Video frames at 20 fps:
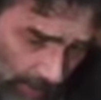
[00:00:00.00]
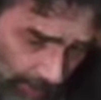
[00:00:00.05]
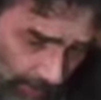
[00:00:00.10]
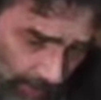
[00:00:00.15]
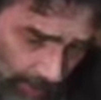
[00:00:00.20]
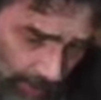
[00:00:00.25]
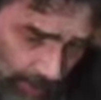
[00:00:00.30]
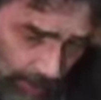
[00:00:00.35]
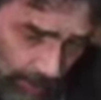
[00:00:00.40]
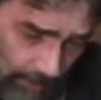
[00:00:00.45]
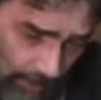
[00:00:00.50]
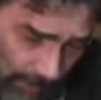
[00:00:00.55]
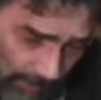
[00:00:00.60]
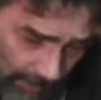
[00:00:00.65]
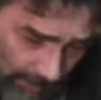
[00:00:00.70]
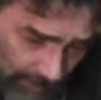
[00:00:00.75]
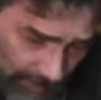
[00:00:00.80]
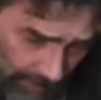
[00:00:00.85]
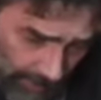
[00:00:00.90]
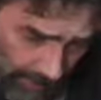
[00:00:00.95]
For the
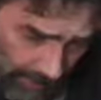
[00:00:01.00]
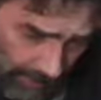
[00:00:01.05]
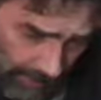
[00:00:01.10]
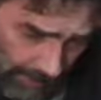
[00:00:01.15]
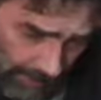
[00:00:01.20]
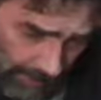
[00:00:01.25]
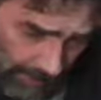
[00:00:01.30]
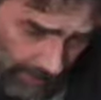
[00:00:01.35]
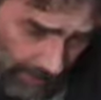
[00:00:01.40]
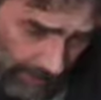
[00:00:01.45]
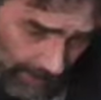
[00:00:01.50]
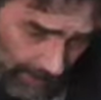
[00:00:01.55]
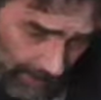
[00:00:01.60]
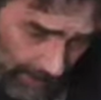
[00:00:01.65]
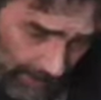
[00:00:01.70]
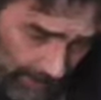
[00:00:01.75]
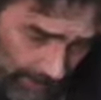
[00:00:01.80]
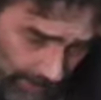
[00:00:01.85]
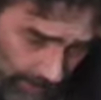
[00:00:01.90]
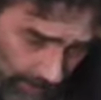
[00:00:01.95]
Lord your God
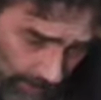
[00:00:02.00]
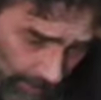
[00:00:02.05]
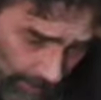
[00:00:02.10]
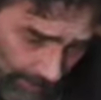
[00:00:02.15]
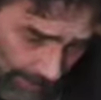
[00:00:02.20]
in your